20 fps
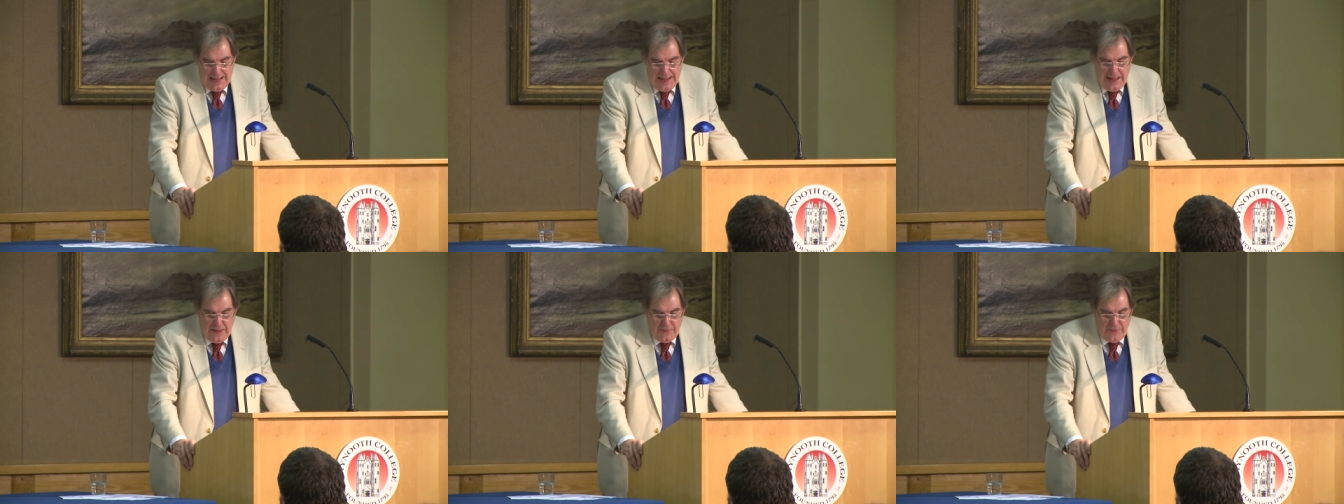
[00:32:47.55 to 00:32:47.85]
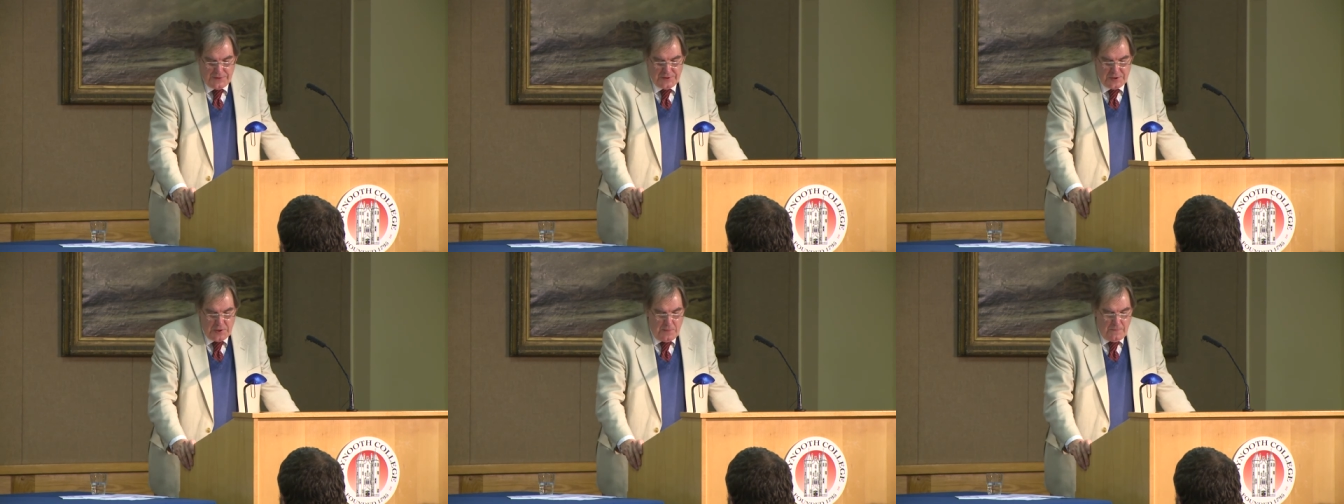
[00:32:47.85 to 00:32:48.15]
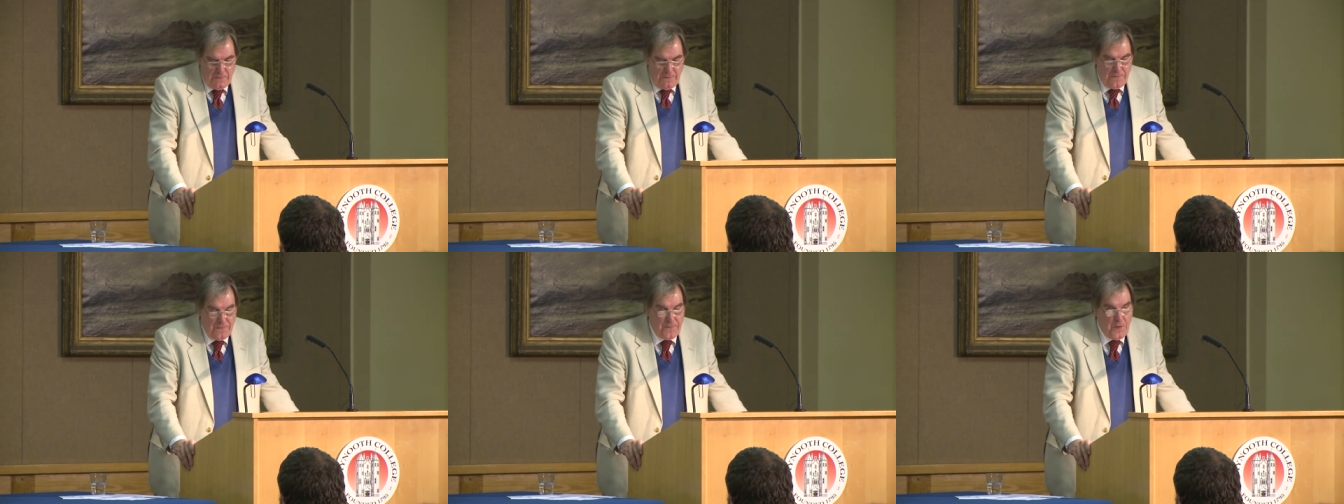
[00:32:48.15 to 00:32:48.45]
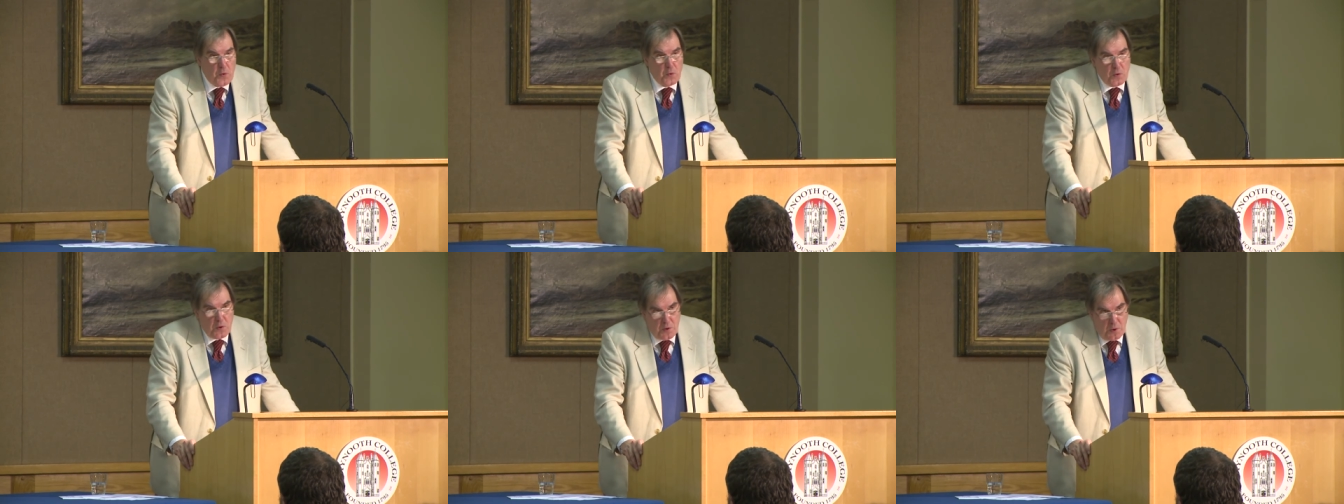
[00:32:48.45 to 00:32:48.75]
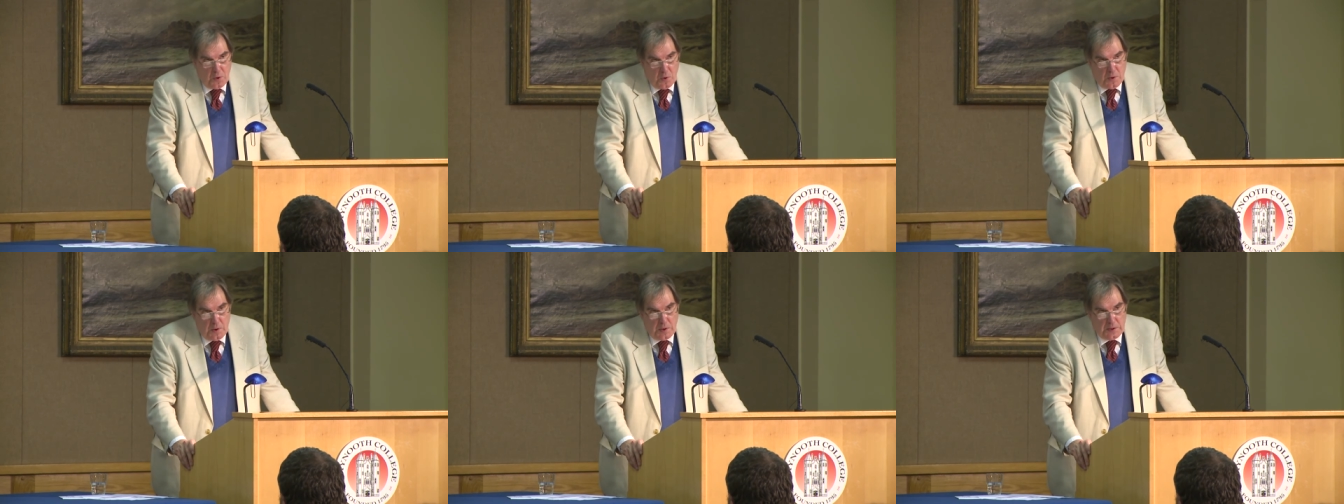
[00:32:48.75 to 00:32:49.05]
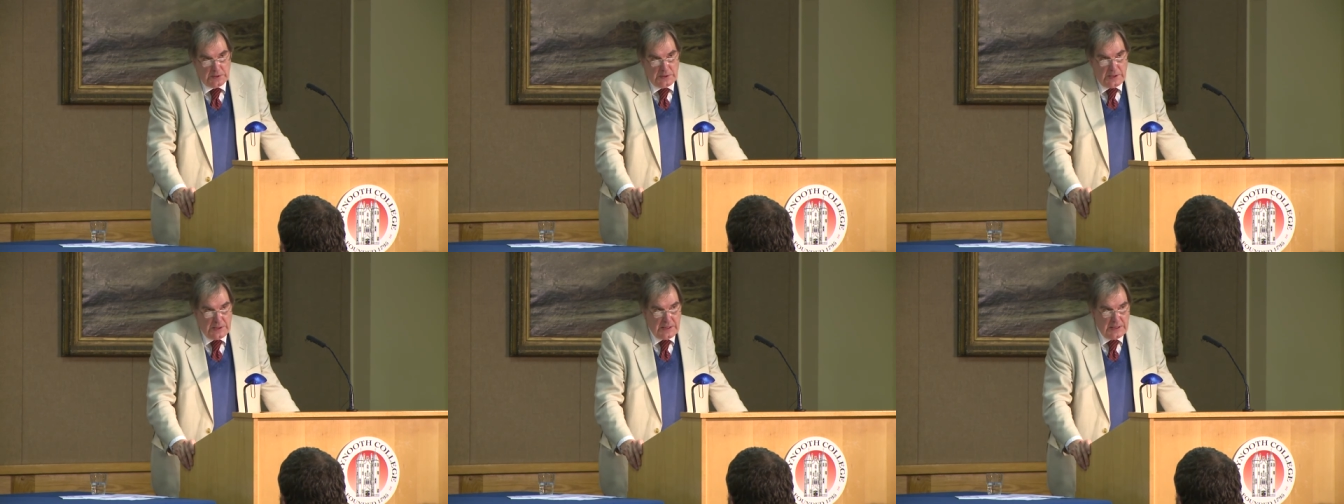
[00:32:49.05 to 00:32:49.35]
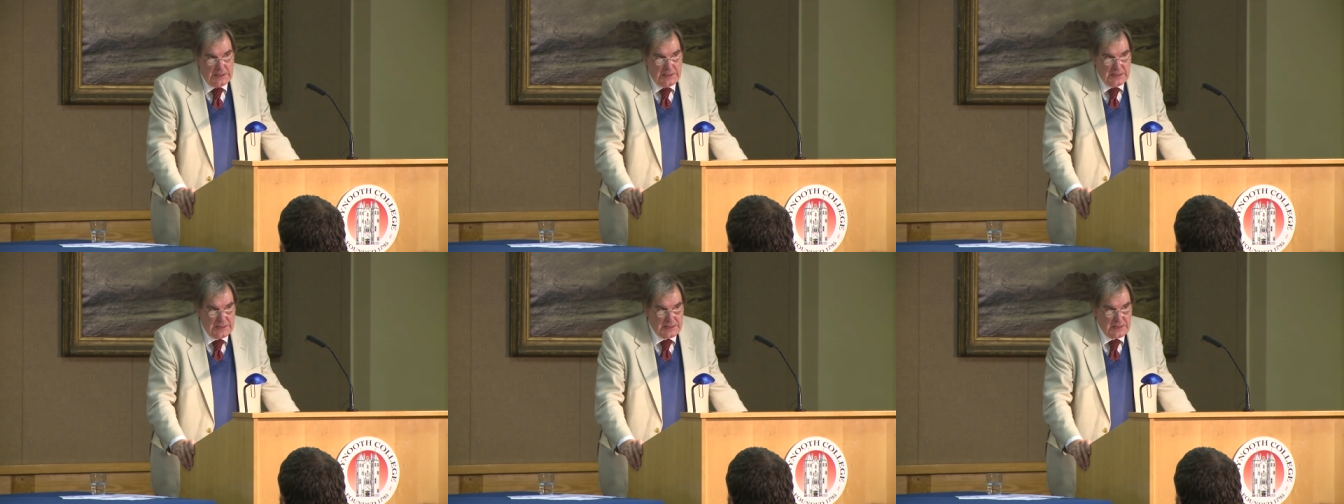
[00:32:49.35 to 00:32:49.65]
and the term folklore
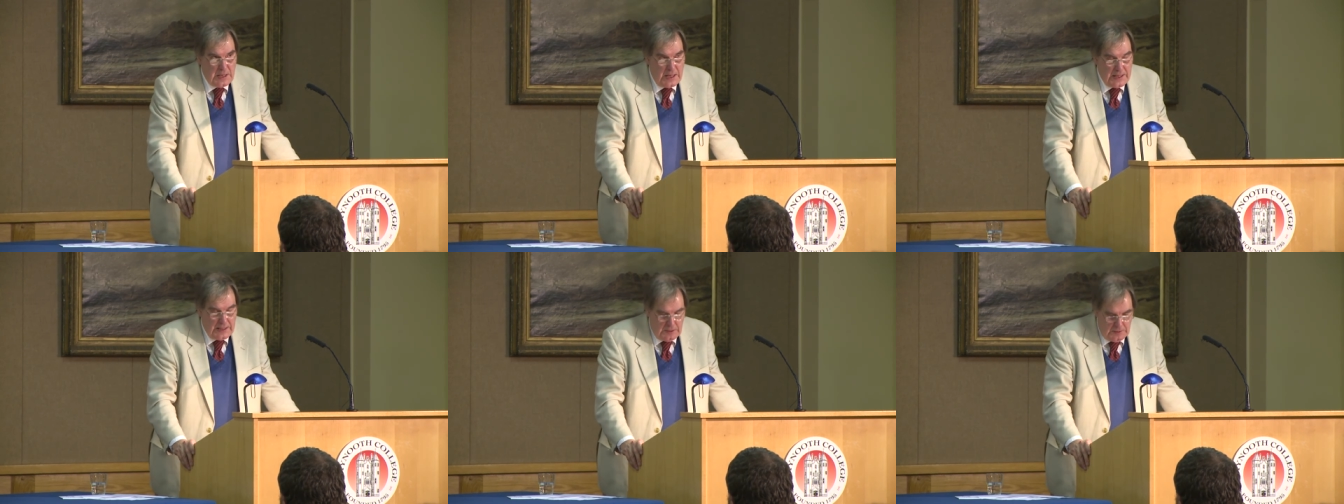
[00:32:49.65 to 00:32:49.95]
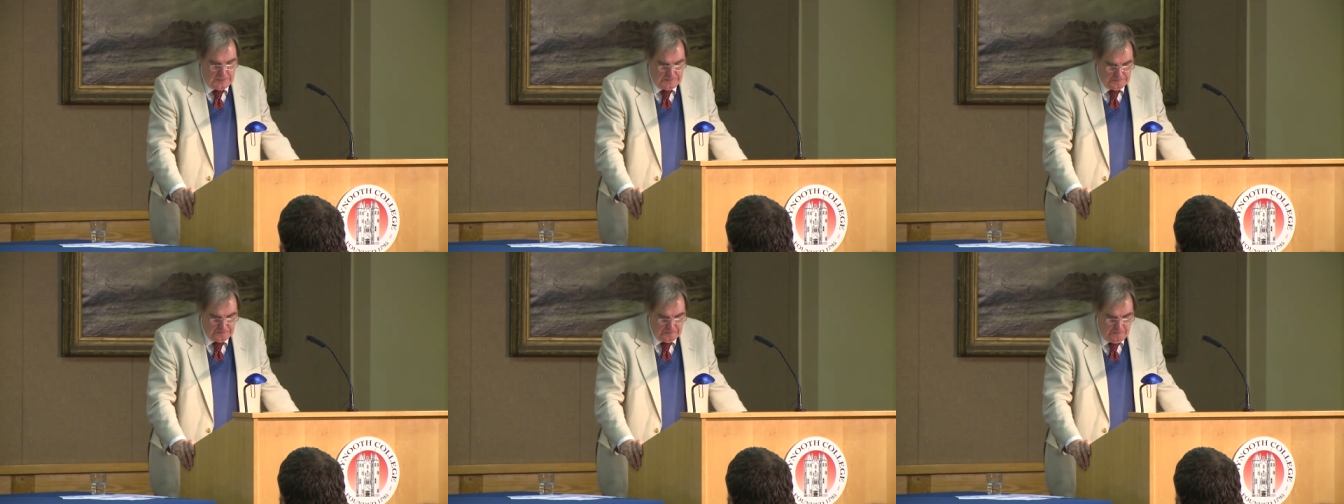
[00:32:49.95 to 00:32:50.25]
in his title.